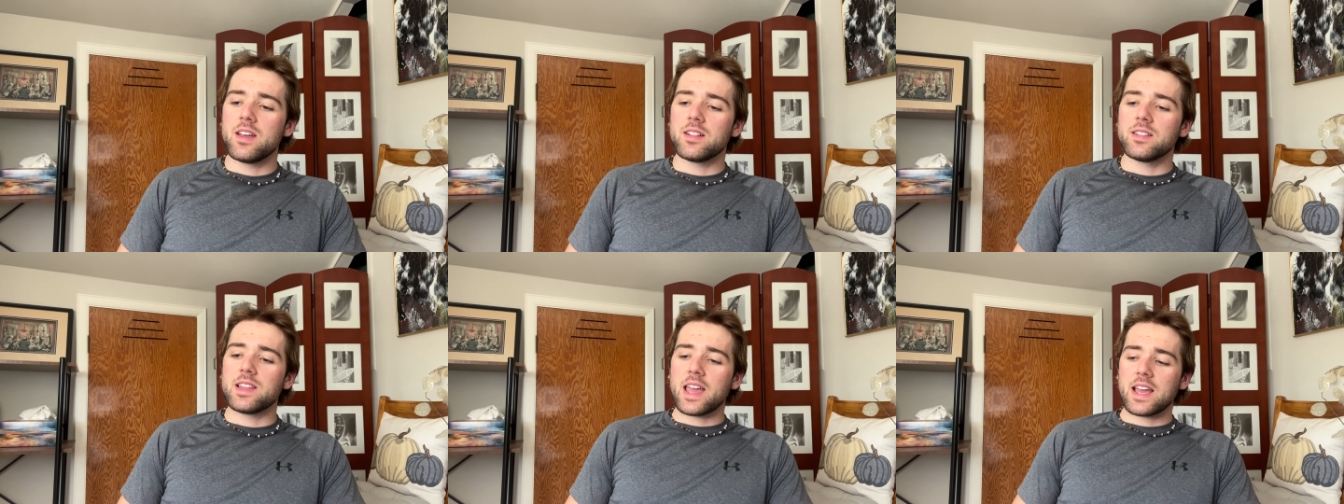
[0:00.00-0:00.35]

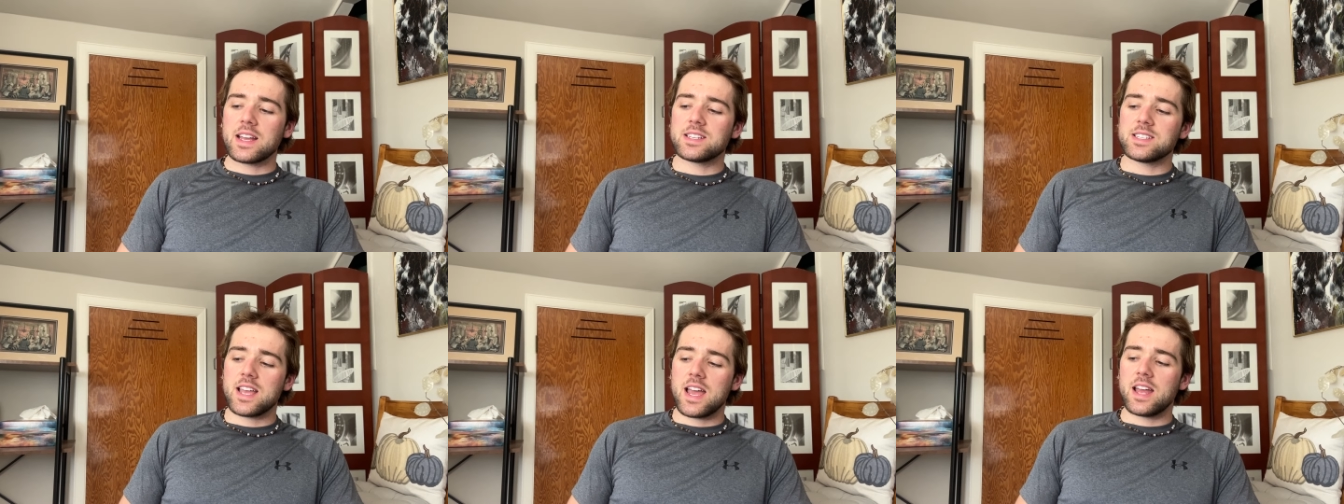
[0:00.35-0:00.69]
like I
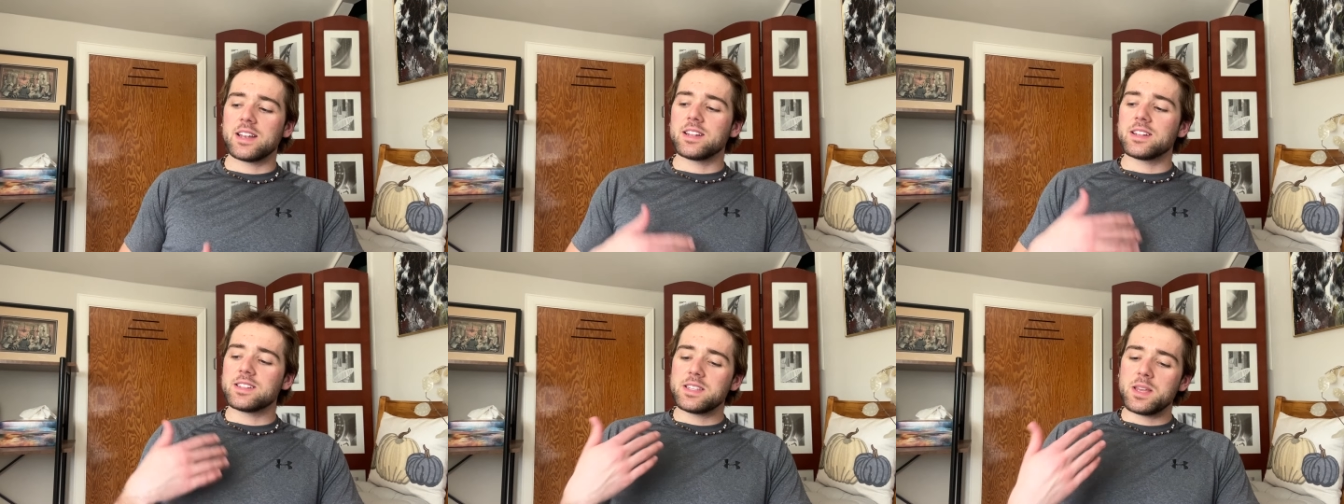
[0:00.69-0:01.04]

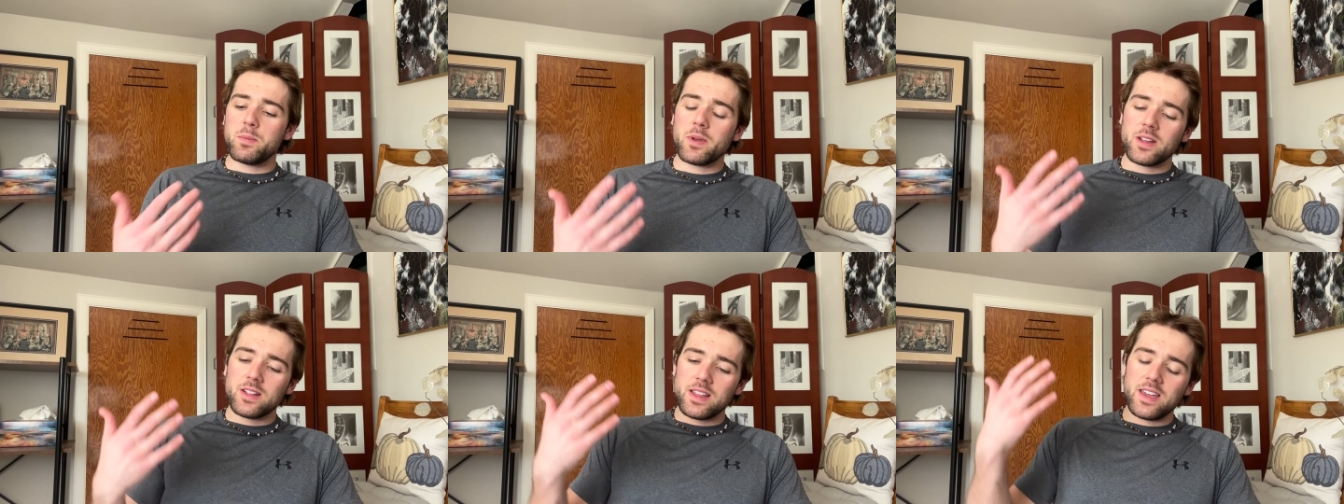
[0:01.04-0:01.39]
said,
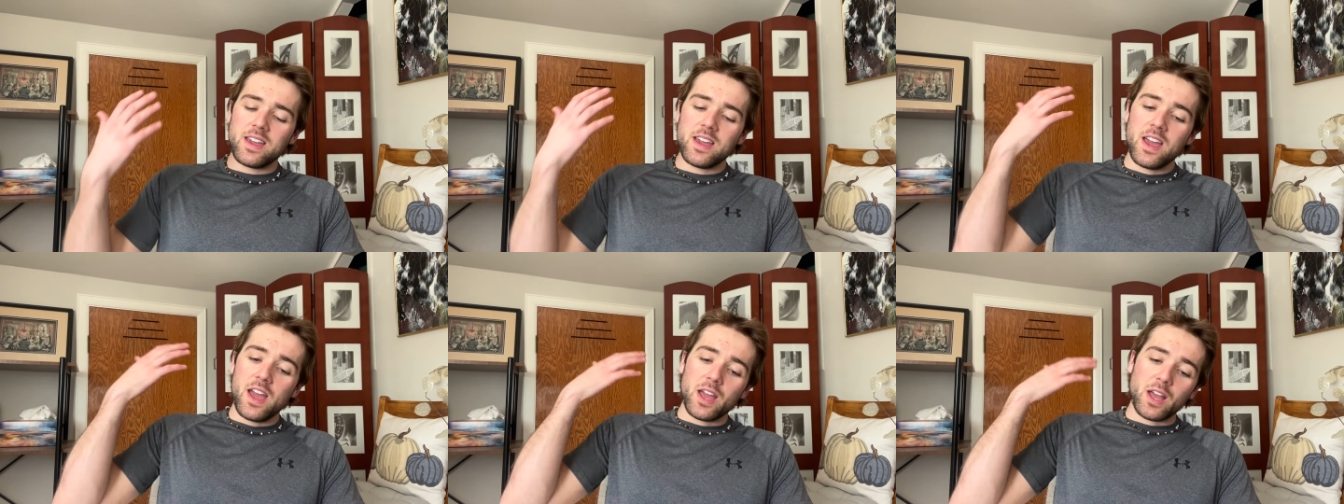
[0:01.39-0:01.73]

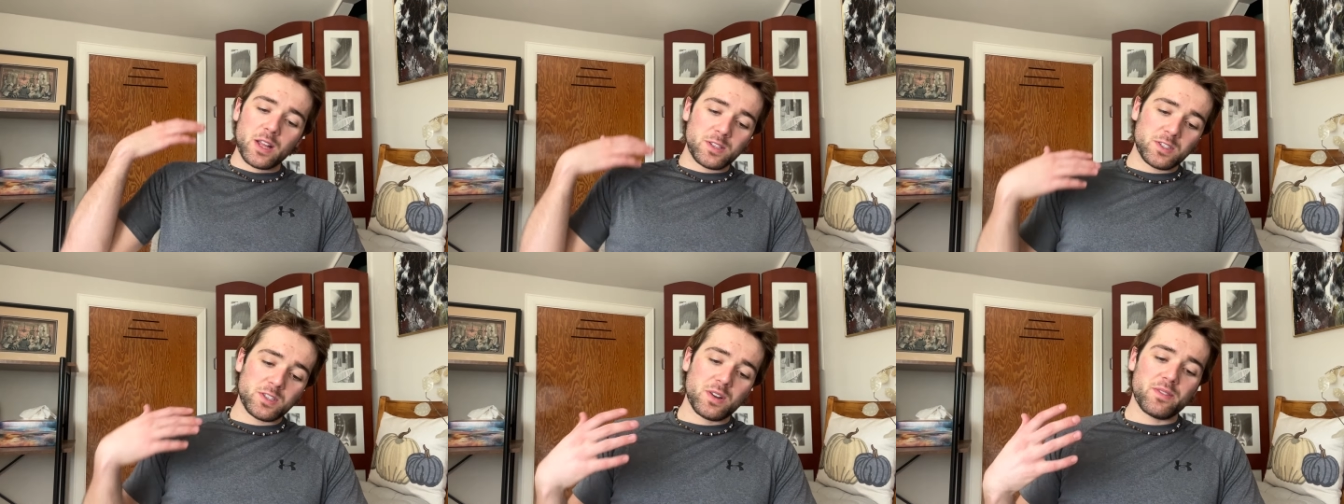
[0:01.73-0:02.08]
typically
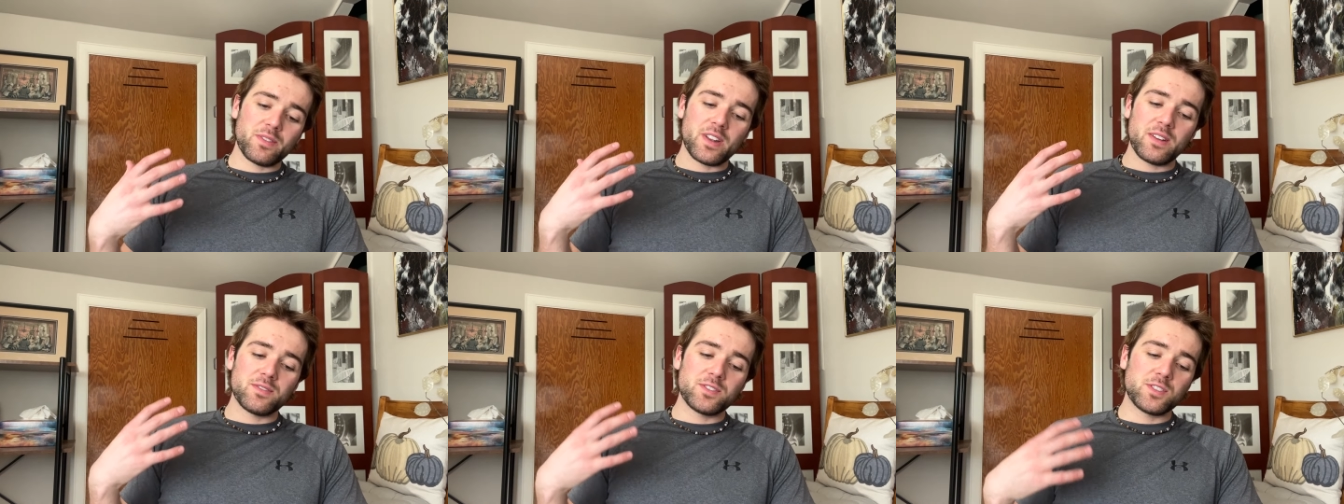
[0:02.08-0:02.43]

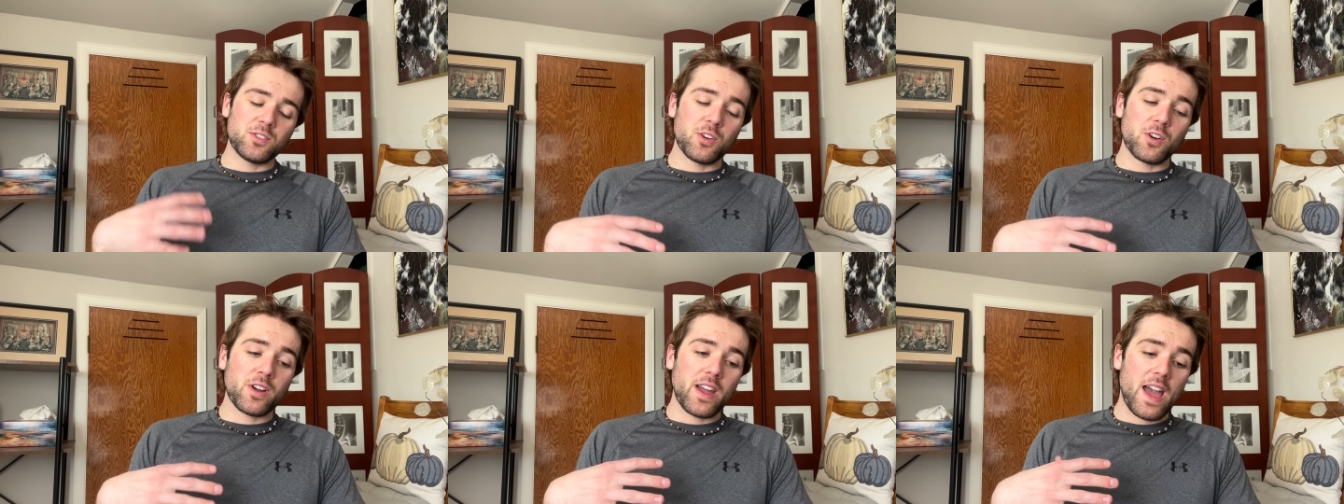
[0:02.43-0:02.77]
conservatives
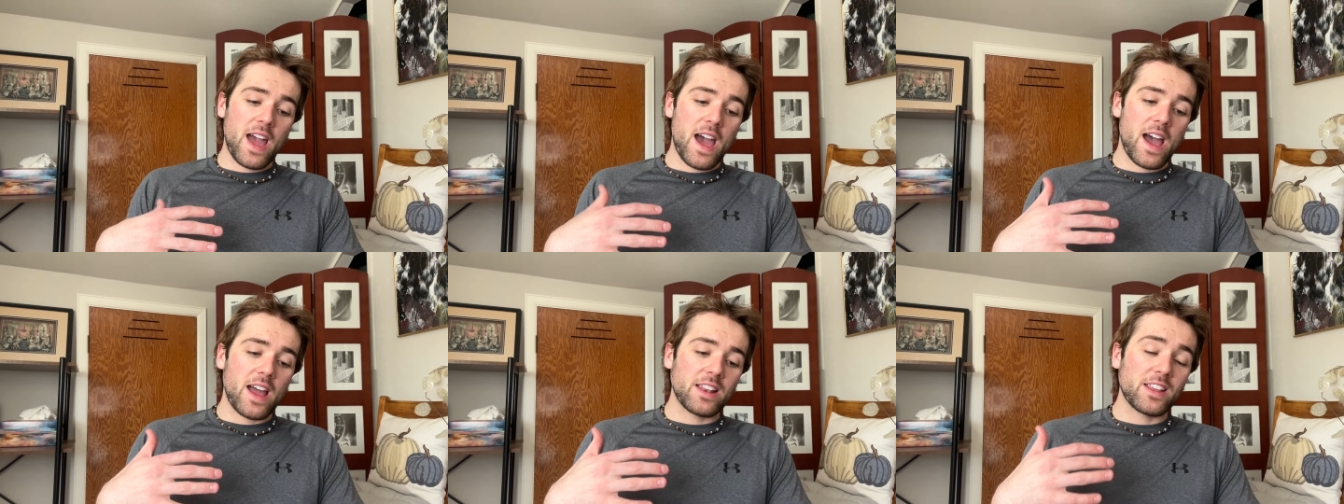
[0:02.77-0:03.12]
look
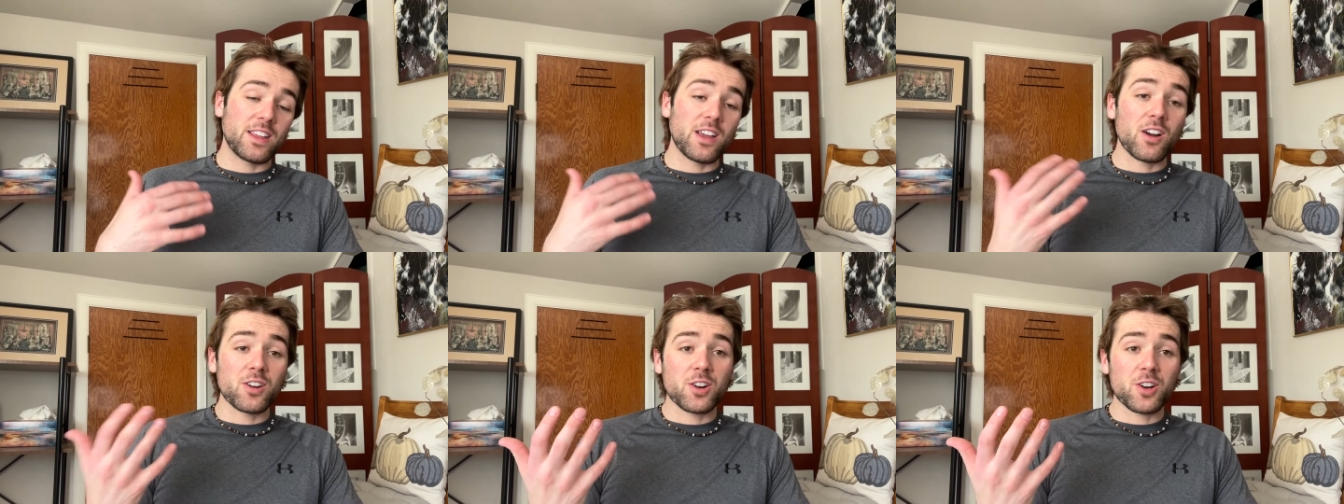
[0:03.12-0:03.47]
at
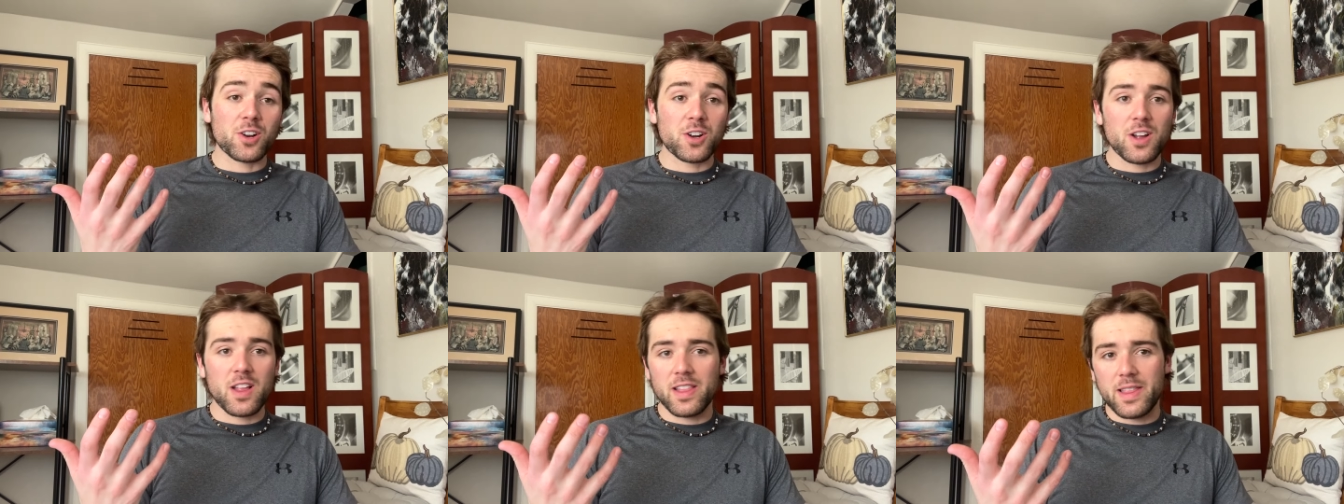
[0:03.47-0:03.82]

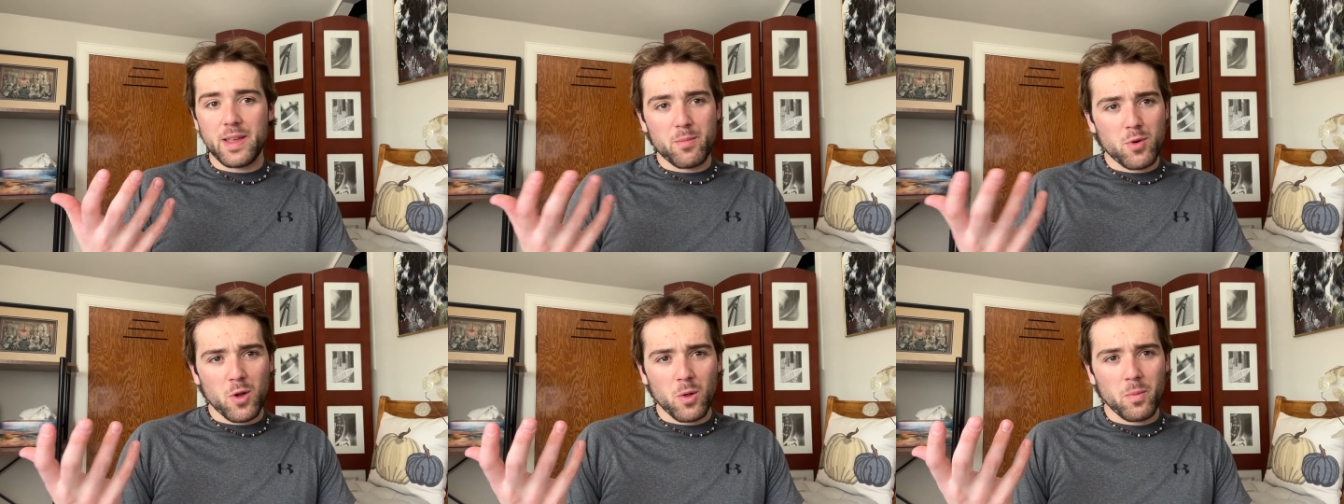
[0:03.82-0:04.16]
younger
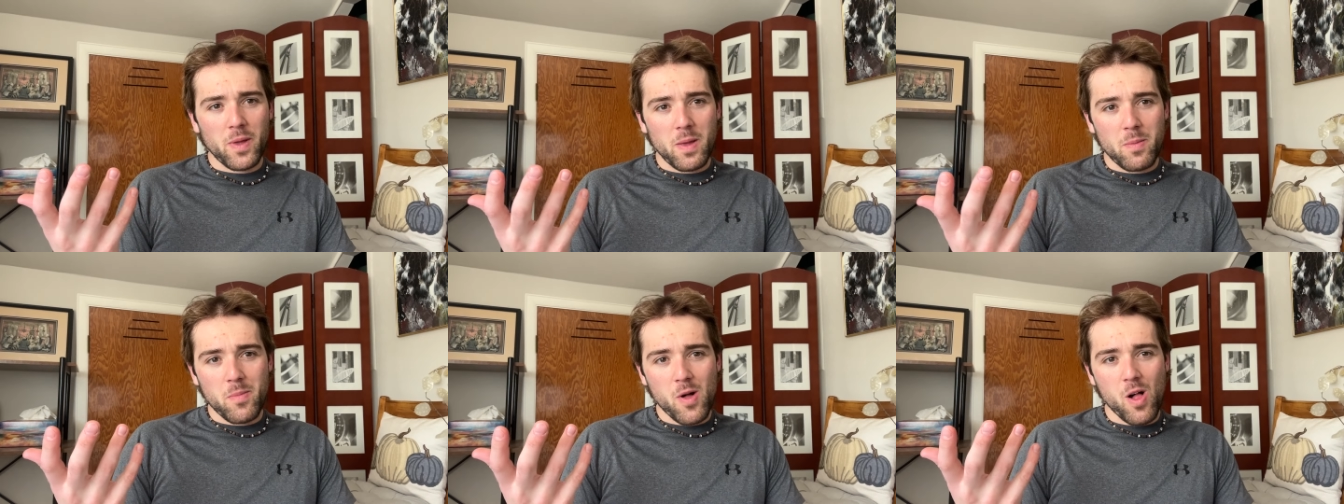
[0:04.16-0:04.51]
liberal
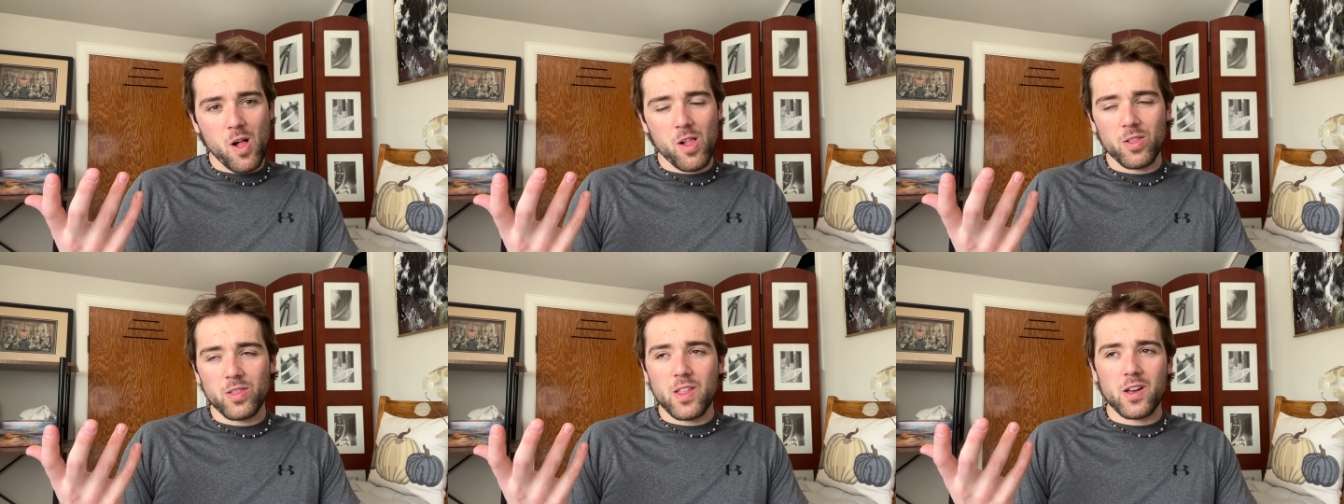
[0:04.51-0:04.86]

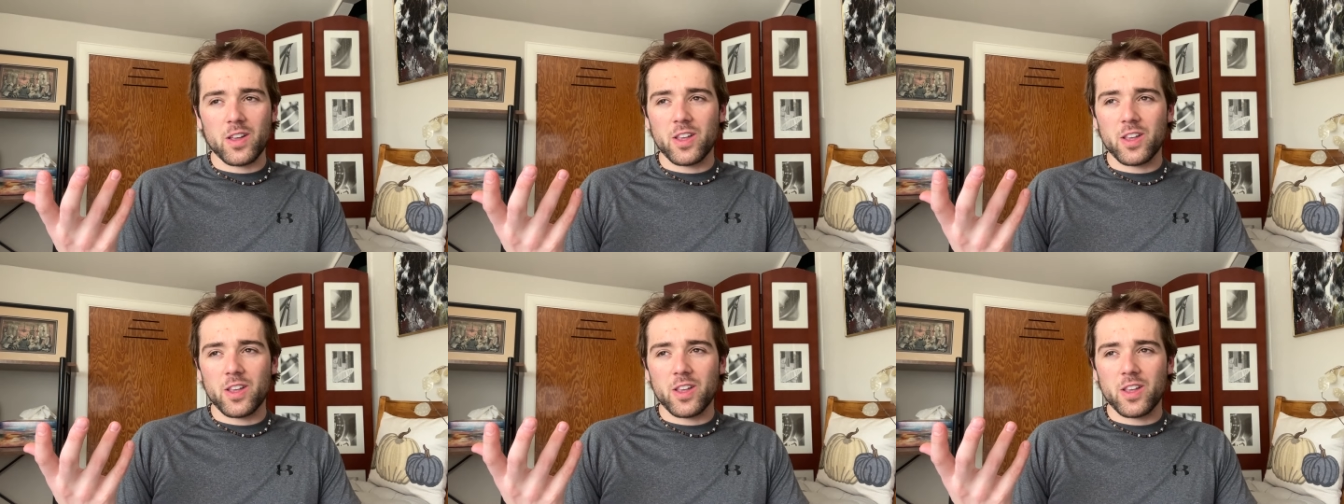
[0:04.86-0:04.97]
people,